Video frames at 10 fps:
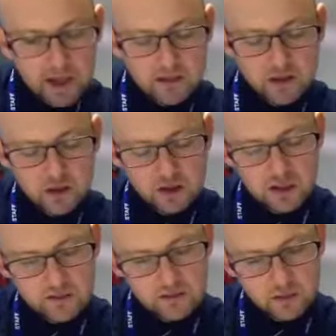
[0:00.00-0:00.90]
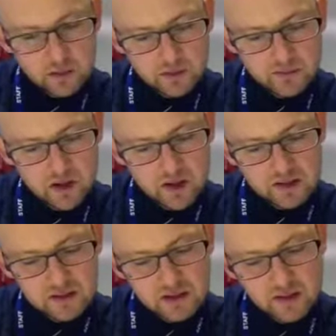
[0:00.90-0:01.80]
And then you're going to have to think with the
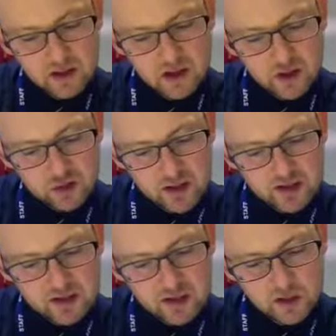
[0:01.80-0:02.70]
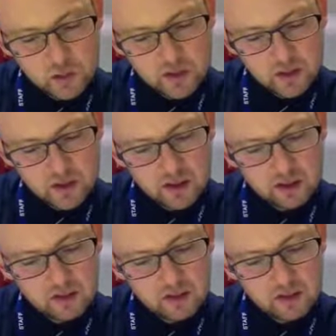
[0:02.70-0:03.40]
font and the contrast here with the...